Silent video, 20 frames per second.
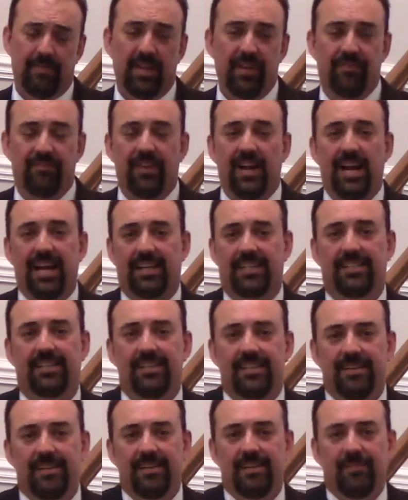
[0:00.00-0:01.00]
In fact,
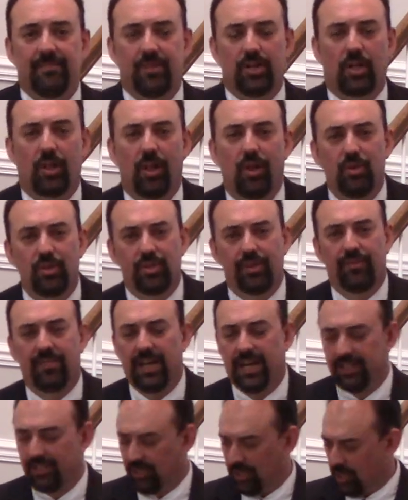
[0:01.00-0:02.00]
the close of
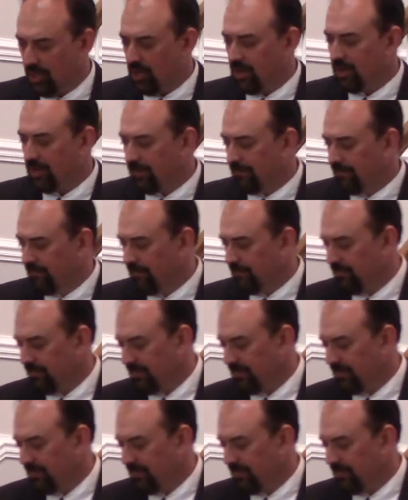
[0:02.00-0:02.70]
that song,